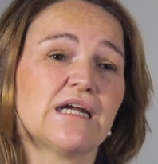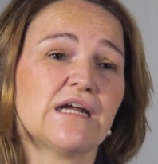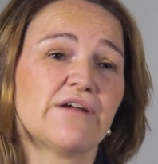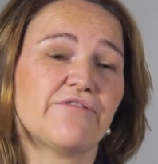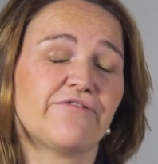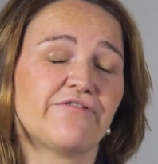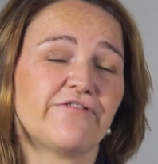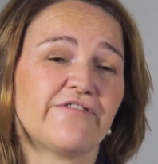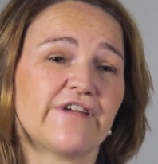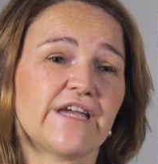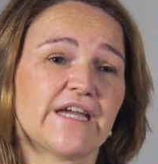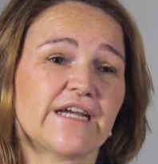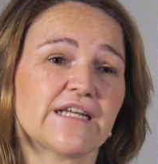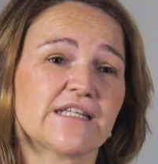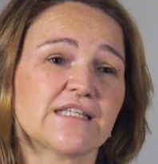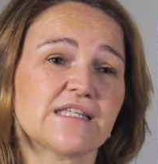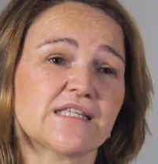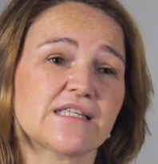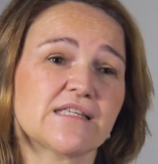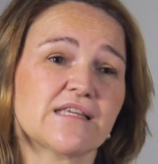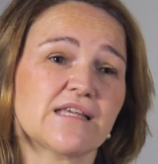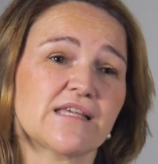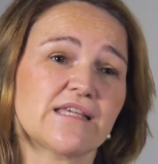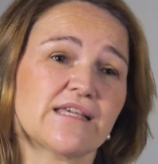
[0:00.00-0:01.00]

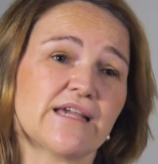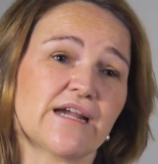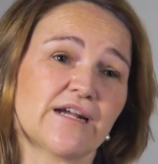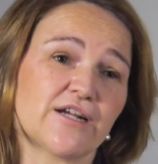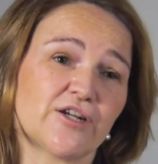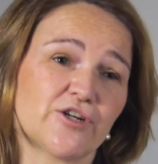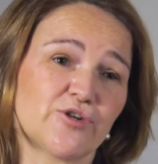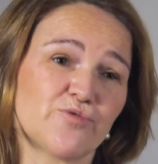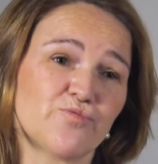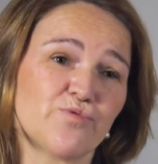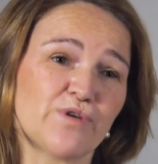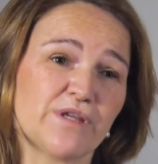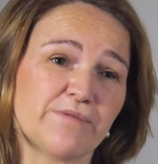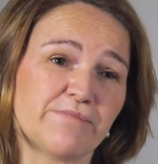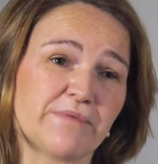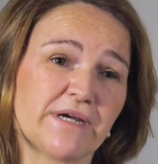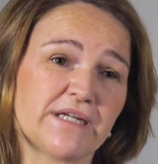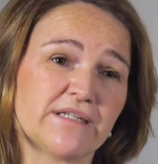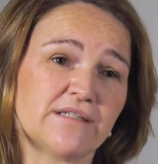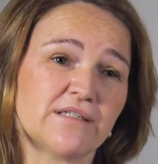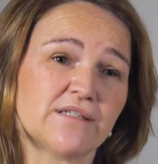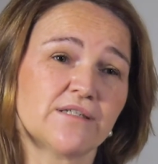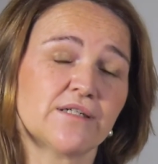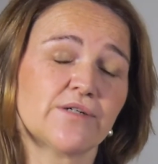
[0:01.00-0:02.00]
affects younger
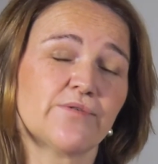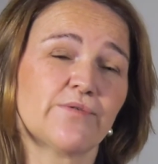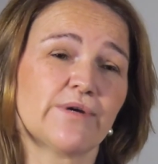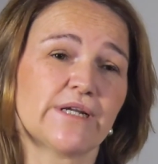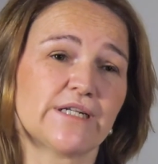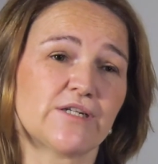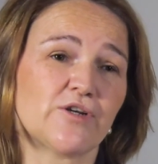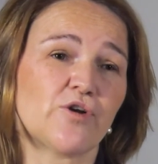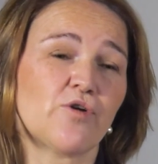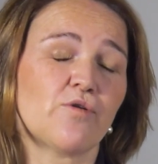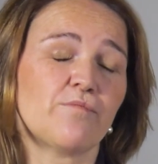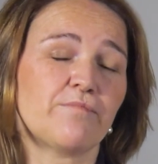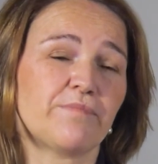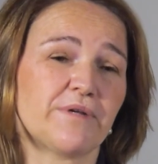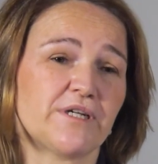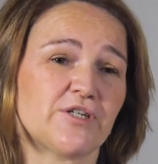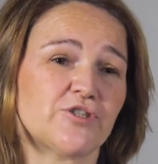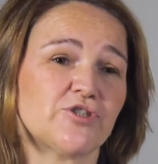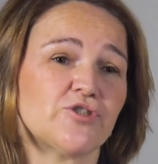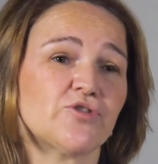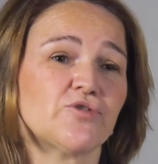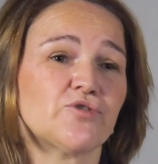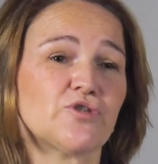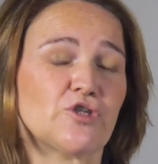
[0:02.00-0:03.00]
women when
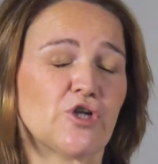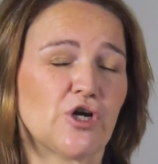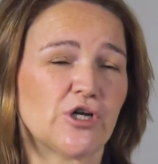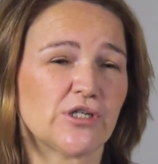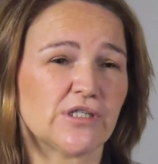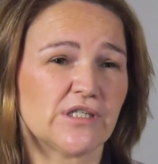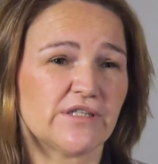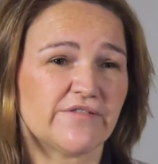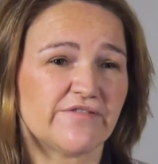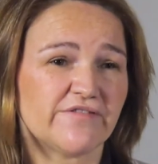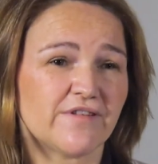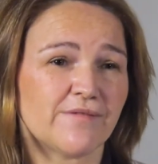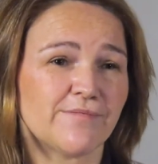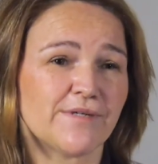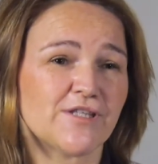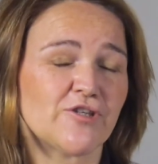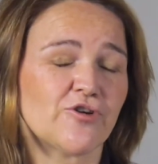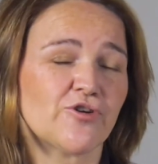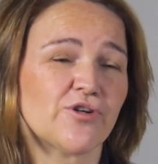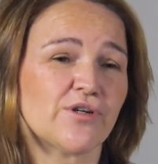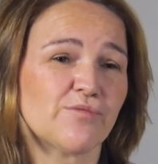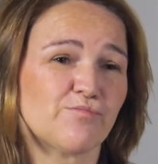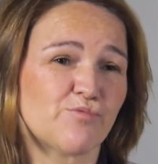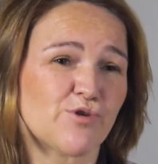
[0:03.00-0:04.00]
compared to
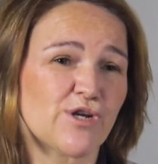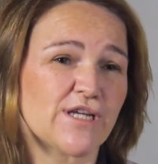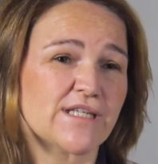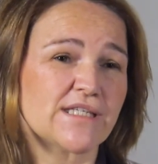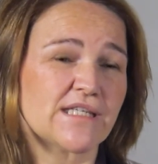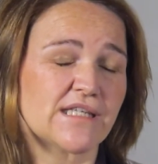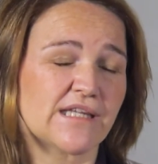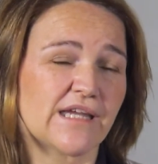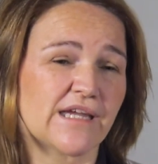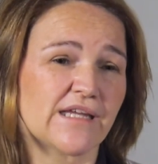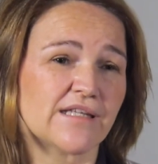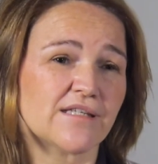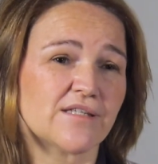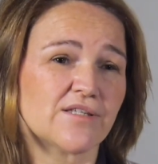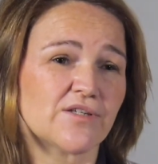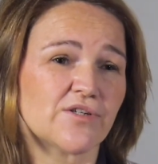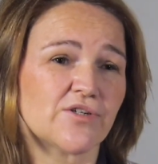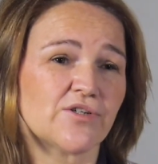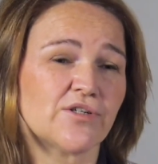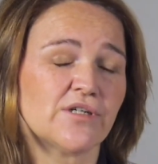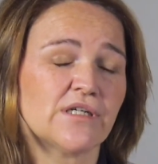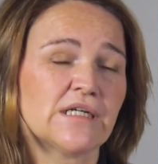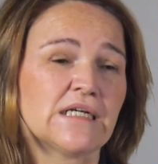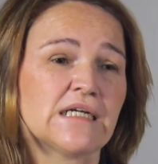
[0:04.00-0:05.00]
non-inflammatory breast
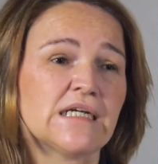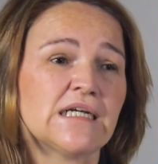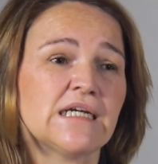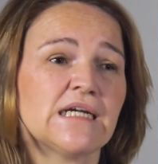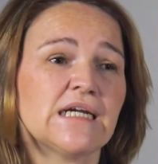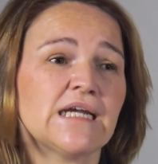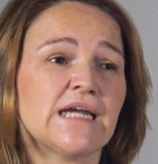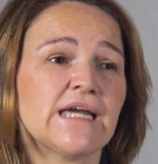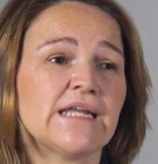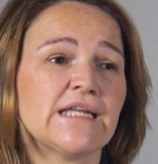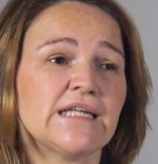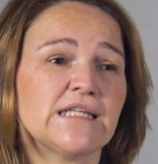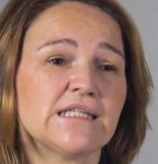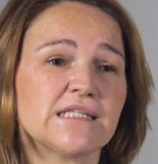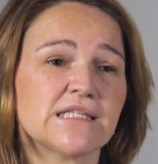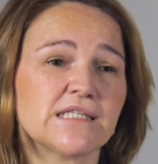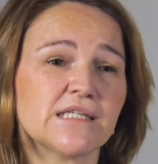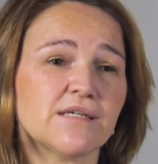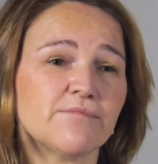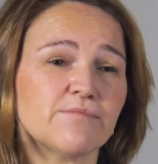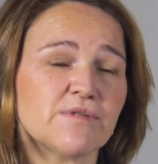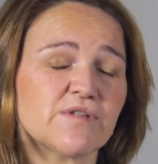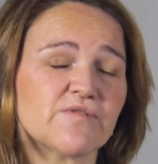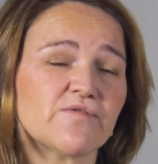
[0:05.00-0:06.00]
cancer, and it
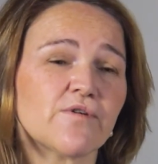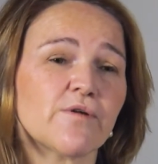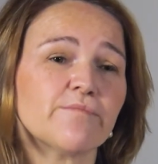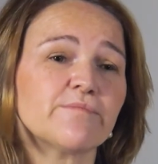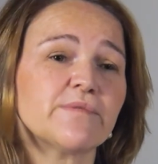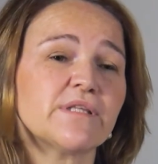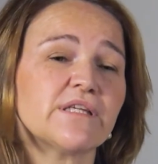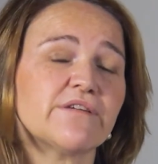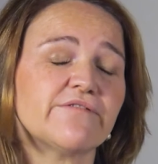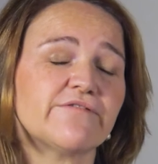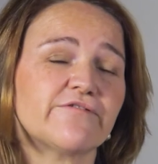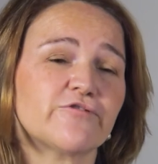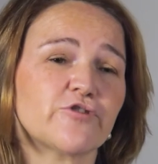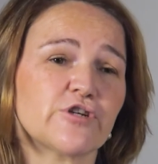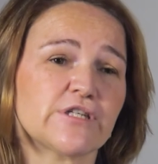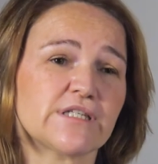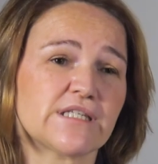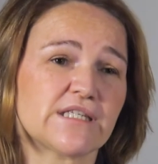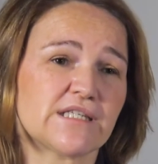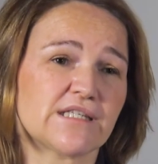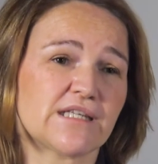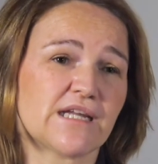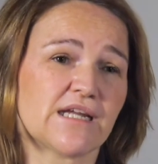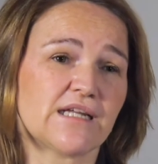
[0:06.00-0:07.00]
seems from different
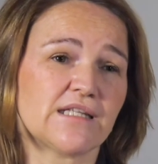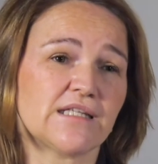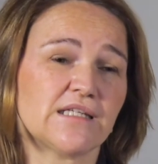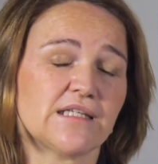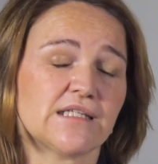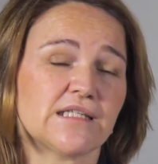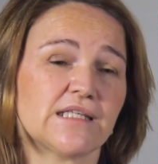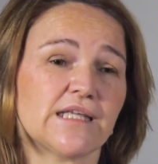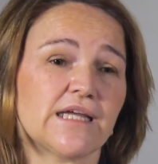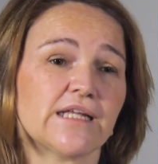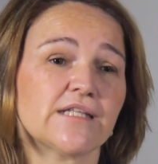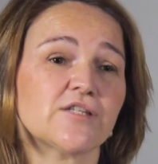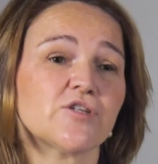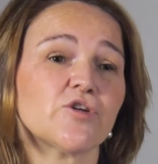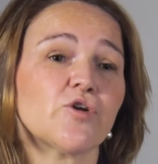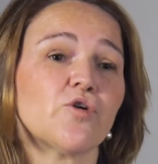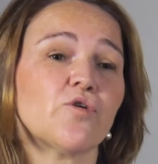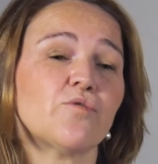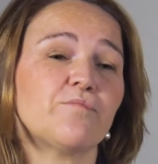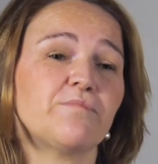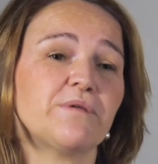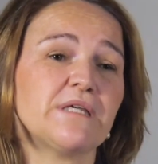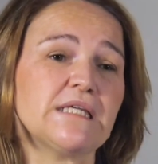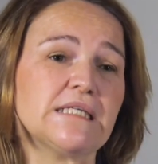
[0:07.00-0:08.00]
studies that
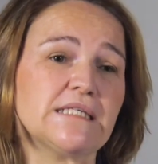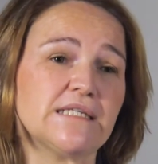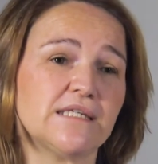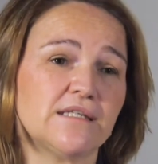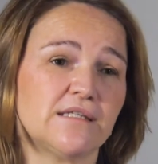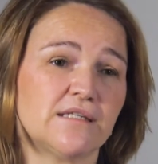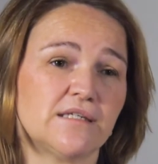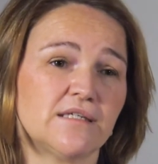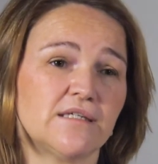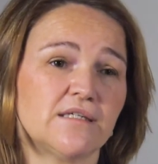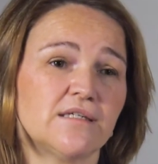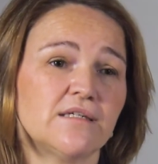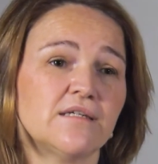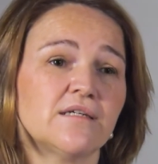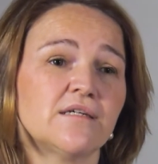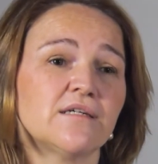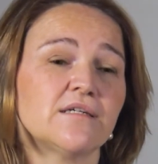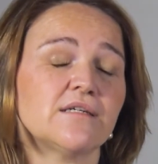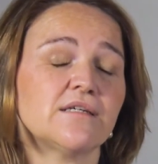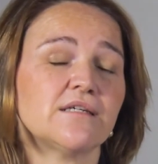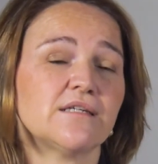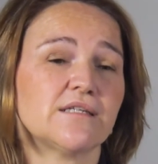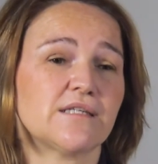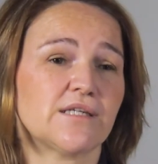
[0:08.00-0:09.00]
obesity
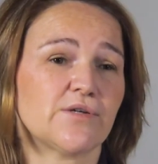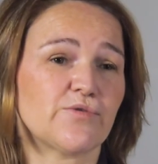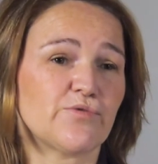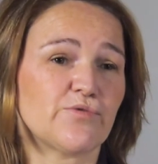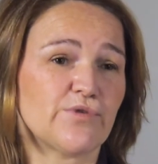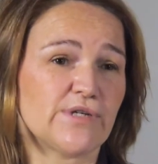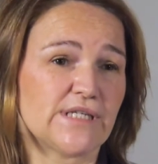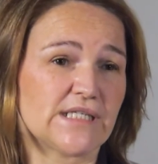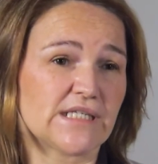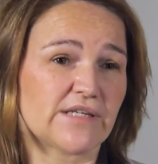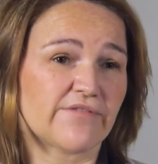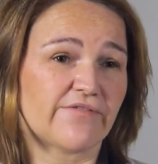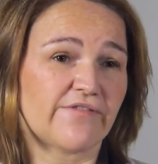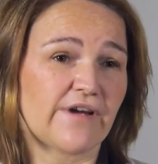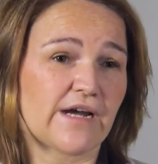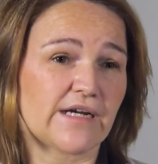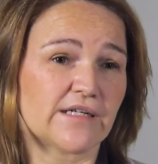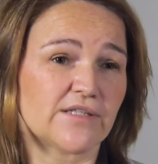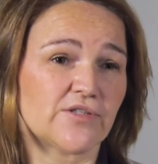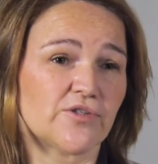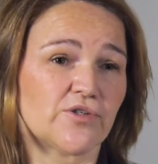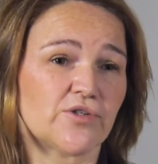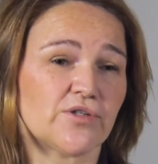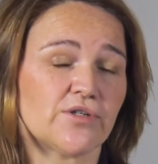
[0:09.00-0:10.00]
is a risk
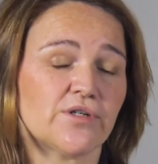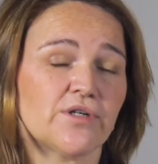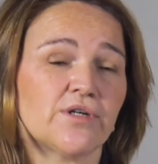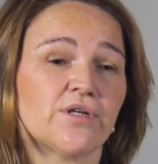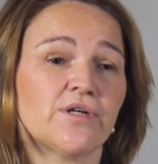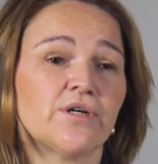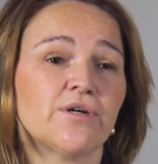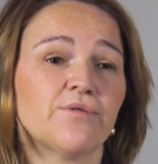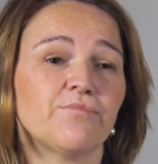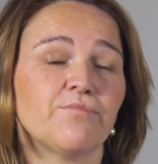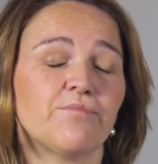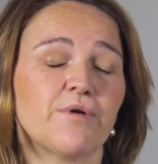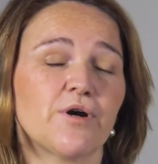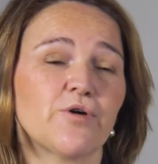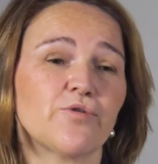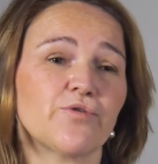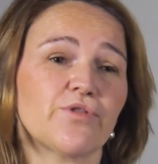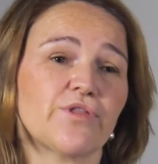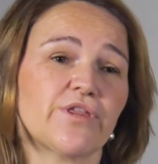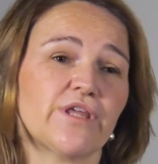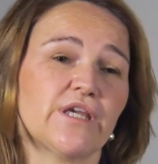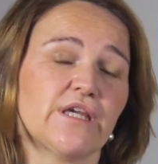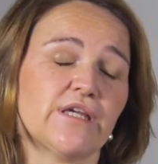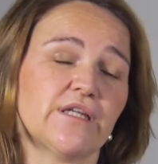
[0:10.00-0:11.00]
factor,
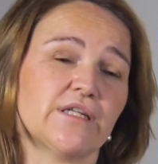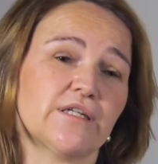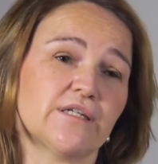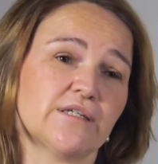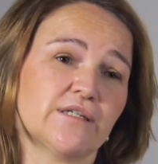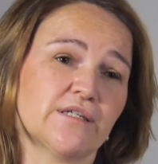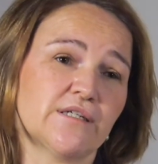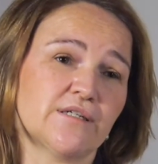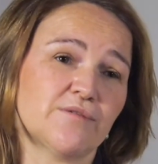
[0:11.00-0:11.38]
both in